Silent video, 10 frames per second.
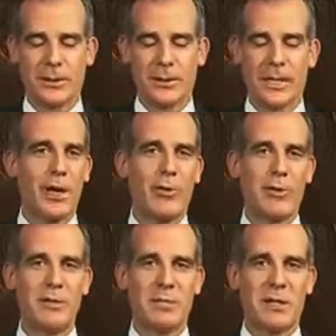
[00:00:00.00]
That's
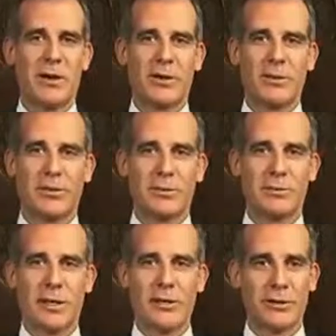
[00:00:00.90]
always been our goal, to
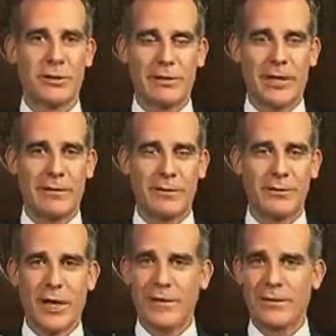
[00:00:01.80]
make sure you don't have to
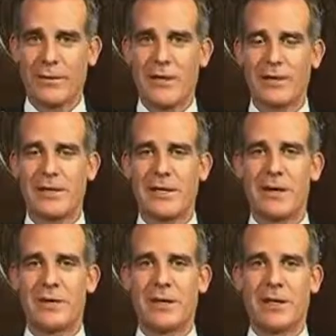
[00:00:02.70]
drive across town,
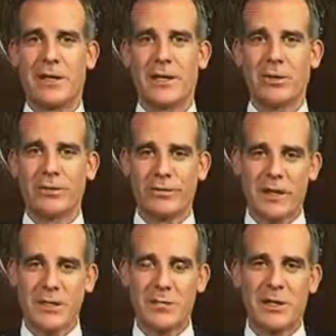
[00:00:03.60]
that you can find
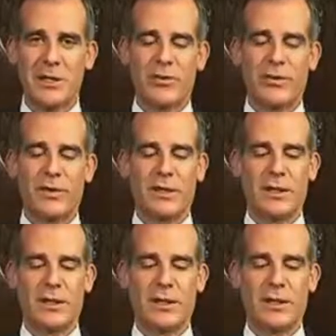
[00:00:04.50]
something convenient.
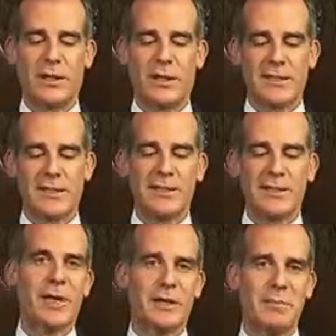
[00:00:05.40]
And today we
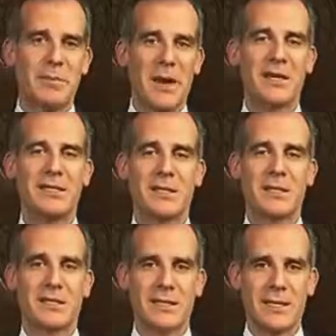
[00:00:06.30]
have the capacity
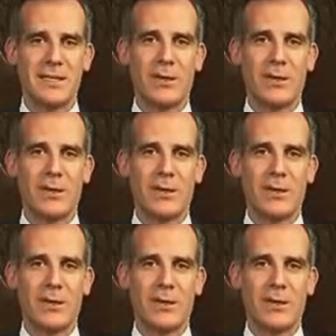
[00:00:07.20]
to test a